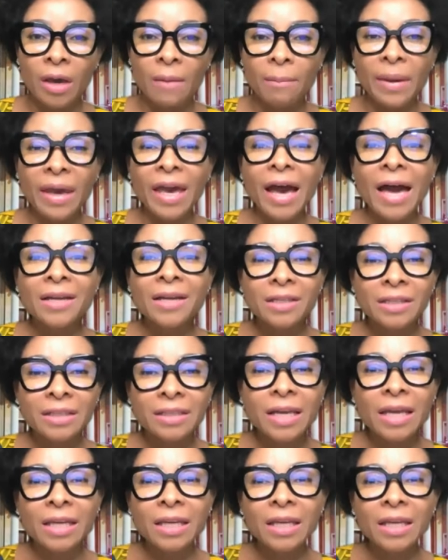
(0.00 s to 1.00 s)
By
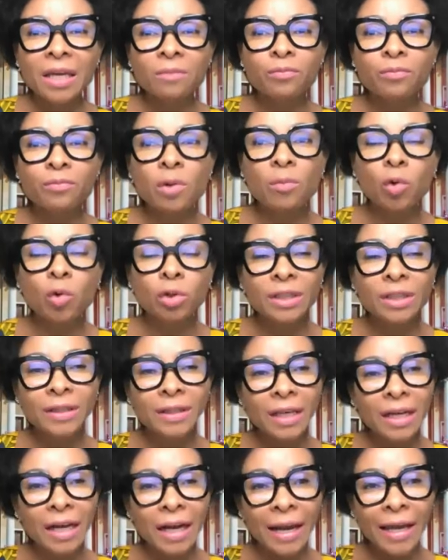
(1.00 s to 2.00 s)
understanding and promoting
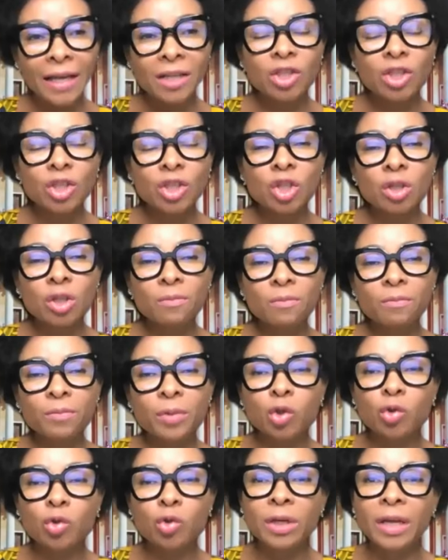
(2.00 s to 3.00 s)
the relationship
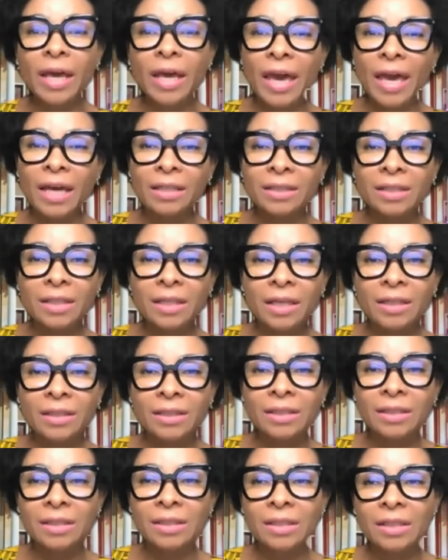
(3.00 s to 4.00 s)
between
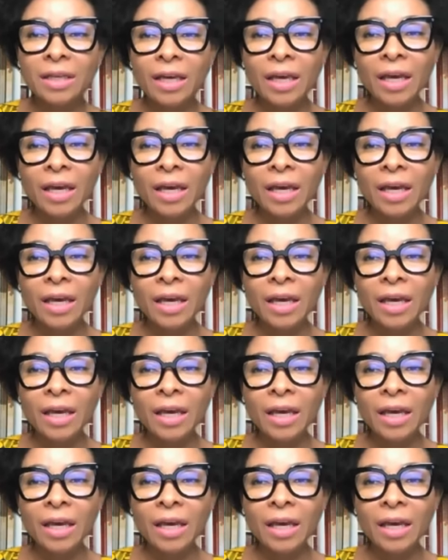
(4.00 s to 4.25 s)
excellence